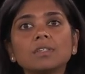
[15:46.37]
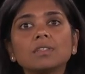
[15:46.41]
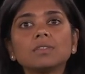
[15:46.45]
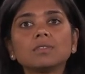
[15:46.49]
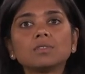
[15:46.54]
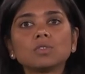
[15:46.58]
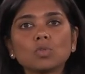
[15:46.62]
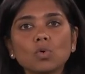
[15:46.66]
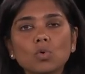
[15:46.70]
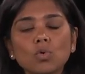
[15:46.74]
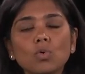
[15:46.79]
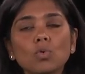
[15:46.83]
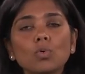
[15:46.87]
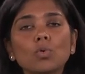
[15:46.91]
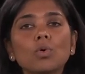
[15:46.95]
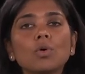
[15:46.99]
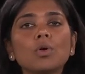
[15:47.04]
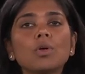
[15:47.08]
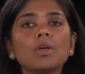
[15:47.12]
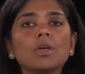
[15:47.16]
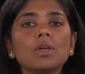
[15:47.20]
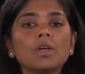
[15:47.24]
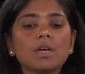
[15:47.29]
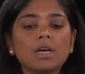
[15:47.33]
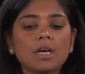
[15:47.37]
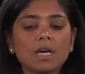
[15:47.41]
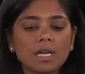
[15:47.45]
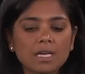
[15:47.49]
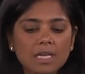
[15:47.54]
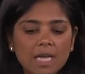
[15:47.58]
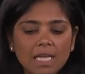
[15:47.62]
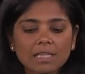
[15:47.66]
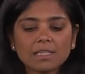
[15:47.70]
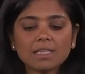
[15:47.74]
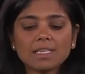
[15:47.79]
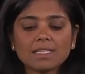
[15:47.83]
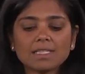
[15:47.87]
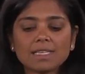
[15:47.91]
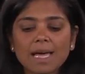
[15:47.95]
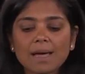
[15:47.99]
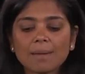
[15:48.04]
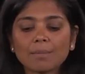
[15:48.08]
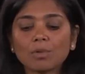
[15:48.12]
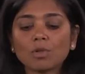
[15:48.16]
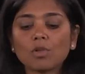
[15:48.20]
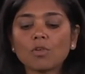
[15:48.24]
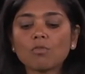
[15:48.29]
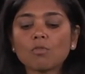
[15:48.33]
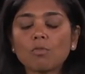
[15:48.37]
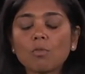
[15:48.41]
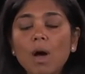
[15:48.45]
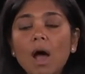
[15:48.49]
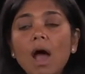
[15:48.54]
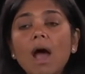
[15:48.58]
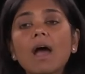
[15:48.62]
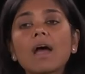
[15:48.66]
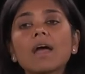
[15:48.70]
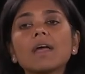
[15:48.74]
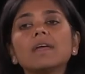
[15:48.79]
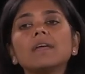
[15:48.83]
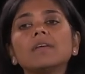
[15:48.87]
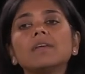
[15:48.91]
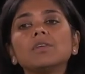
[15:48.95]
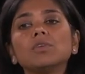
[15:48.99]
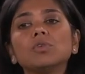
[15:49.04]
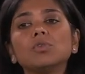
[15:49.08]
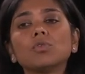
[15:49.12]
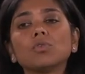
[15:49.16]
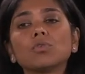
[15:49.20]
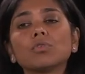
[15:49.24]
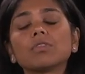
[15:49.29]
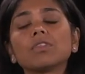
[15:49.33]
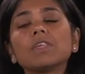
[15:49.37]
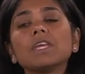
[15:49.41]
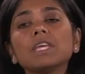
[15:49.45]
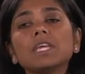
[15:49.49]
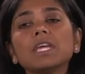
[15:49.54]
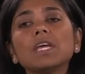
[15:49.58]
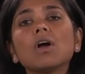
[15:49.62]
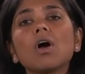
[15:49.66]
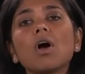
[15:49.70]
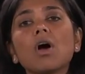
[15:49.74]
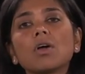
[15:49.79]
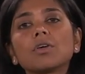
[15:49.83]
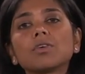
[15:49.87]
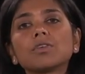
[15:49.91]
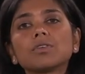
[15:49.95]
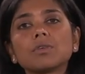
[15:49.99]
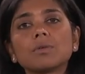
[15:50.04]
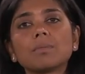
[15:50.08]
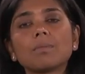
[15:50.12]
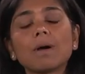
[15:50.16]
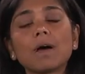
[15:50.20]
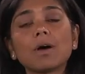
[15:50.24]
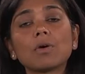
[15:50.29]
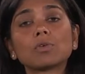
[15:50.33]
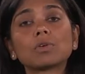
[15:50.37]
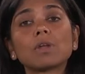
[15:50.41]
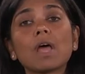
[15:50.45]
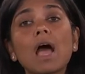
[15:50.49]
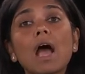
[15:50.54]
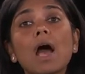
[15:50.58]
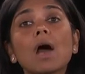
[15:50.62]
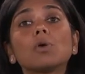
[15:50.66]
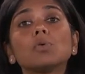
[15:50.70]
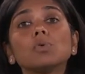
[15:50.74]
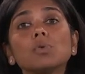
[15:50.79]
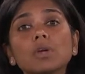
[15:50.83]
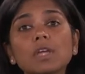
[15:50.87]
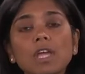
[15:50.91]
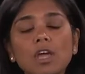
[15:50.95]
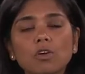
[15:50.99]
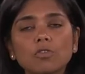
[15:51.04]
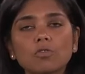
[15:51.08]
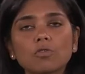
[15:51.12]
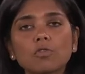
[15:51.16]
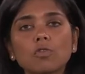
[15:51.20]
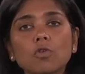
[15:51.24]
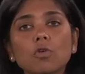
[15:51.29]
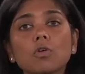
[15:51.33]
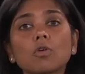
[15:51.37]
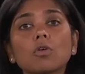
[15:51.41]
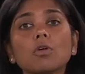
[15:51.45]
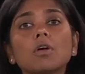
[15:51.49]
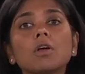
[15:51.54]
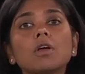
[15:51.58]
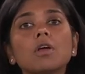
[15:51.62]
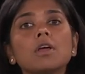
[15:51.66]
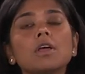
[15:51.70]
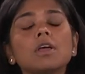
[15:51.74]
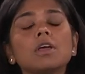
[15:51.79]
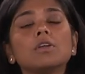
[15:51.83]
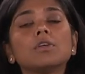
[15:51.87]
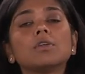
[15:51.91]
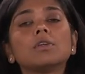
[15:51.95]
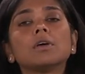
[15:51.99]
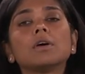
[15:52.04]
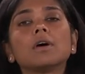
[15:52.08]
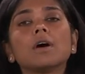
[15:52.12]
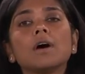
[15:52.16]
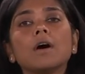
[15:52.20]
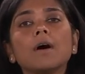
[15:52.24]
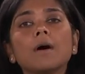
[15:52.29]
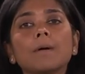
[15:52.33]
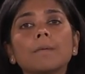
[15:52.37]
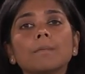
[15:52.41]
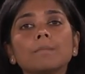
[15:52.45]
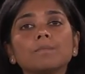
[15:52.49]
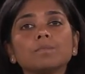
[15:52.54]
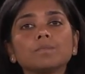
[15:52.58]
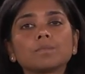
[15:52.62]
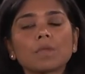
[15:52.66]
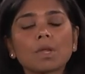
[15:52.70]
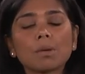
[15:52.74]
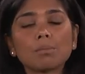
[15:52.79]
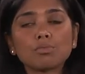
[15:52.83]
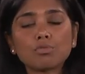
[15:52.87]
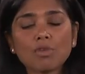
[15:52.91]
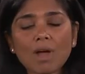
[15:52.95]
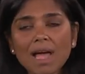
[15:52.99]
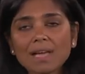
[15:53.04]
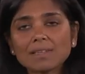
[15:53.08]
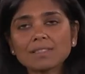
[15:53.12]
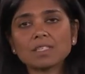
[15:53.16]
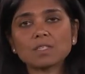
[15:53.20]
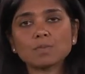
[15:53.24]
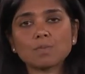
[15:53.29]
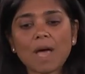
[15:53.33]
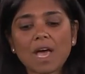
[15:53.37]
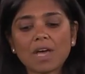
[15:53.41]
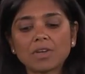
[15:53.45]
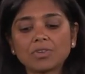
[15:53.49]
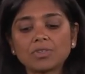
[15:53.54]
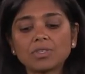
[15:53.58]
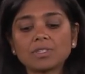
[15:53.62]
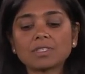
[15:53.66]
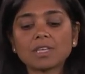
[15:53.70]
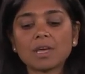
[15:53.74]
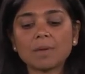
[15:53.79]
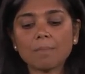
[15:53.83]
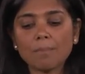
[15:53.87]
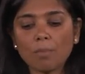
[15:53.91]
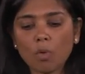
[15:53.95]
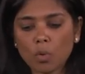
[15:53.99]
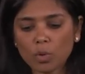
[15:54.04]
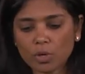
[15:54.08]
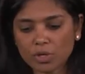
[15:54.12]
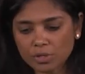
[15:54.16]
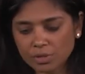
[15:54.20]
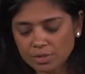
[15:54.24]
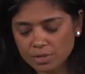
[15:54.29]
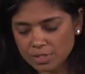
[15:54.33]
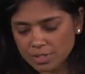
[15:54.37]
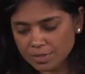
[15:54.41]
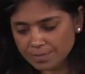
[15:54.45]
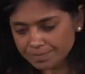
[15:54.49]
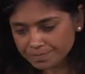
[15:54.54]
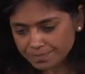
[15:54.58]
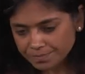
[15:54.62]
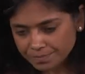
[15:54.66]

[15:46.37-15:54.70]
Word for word: So another example of why you know thinking harder about how to account for um, practice patterns are important.